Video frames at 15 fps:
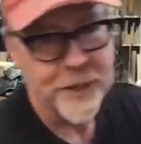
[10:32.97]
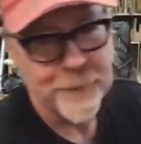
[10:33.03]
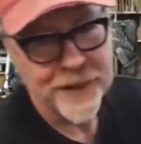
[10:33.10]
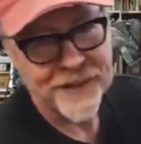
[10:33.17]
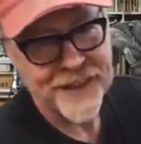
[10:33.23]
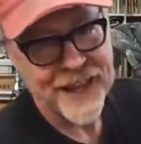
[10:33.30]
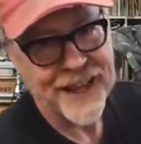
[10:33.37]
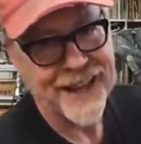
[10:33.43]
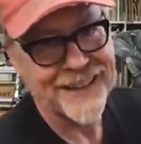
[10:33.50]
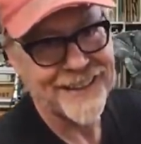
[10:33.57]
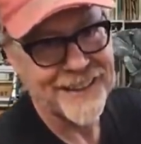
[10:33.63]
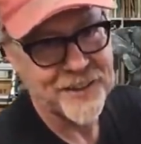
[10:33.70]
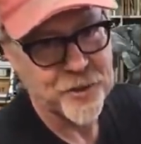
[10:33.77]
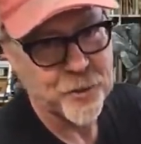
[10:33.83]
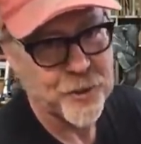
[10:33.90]
about the hat
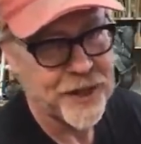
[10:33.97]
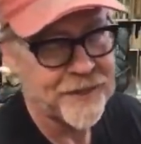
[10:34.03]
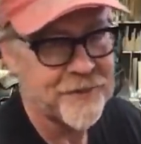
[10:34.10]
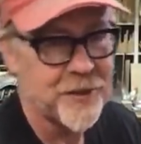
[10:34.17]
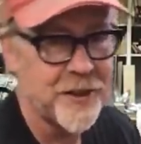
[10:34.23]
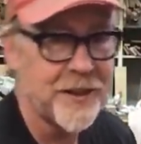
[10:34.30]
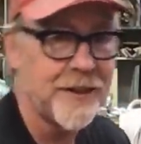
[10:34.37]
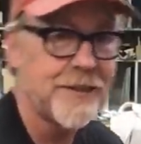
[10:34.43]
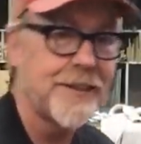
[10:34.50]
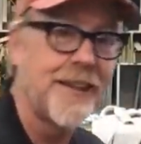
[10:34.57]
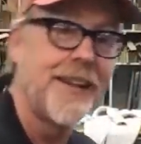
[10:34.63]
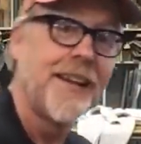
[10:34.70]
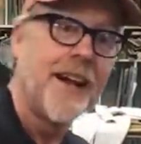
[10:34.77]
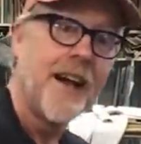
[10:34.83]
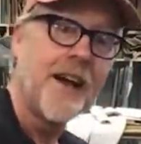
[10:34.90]
that you have on?"
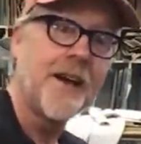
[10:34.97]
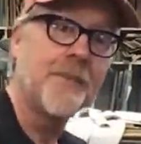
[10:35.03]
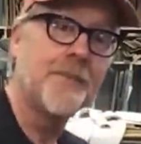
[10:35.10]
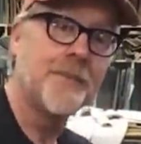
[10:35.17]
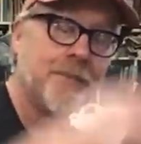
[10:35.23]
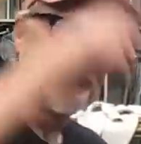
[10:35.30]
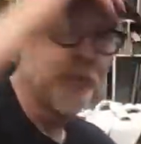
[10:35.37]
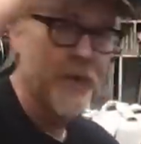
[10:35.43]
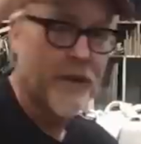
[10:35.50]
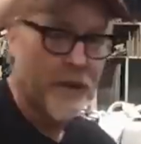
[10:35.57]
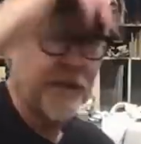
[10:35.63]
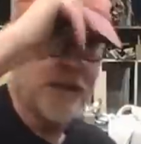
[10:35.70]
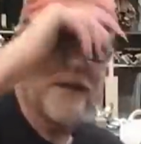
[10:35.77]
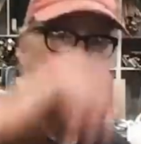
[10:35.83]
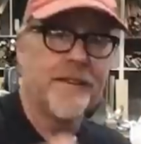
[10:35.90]
Um,
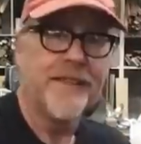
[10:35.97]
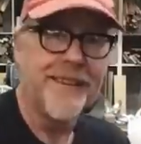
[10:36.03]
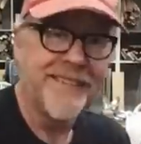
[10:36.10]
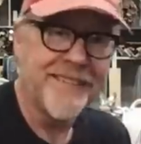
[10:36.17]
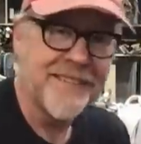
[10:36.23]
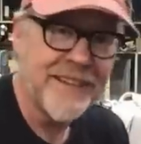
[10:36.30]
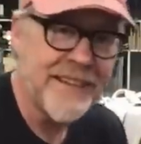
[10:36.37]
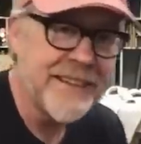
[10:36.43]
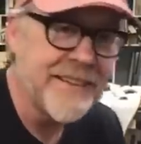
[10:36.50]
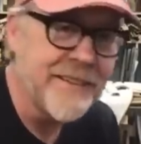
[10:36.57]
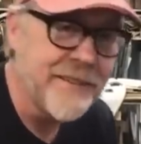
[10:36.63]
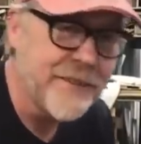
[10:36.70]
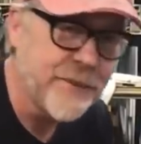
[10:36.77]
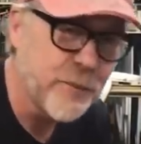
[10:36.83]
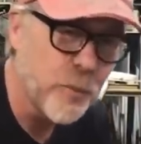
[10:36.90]
this
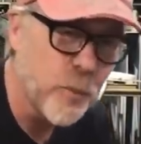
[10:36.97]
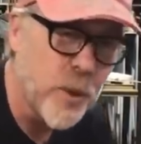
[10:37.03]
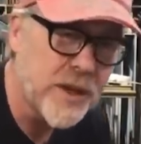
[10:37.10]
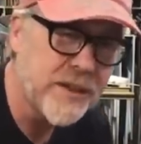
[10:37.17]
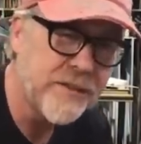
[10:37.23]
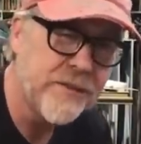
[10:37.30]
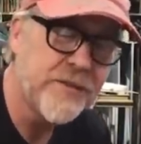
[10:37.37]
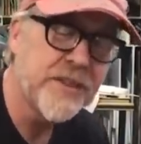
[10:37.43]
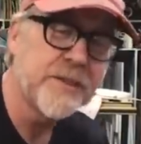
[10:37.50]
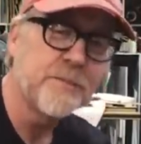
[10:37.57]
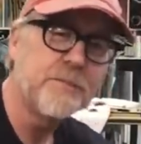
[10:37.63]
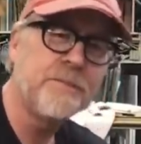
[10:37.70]
is one of the.